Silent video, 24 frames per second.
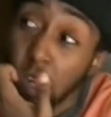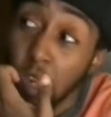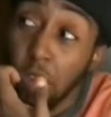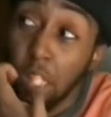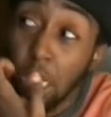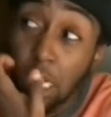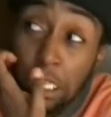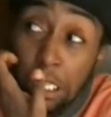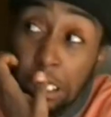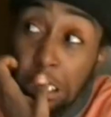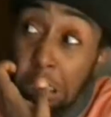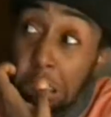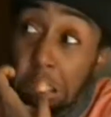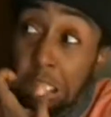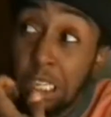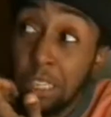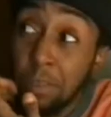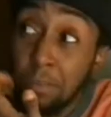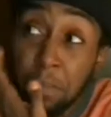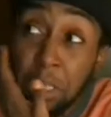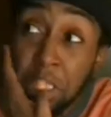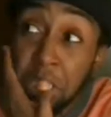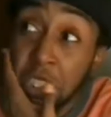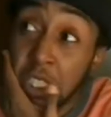And they
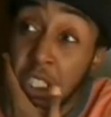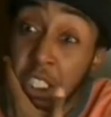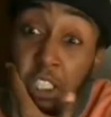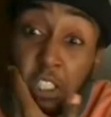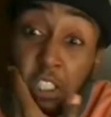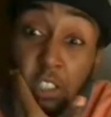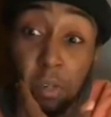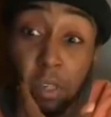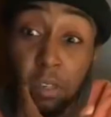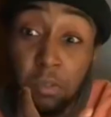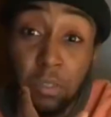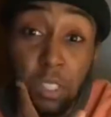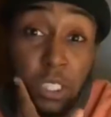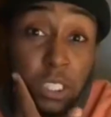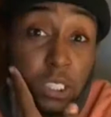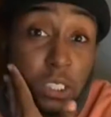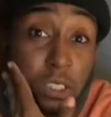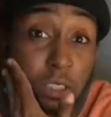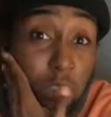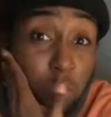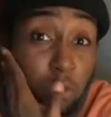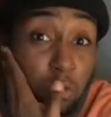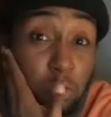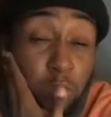didn't miss any components, no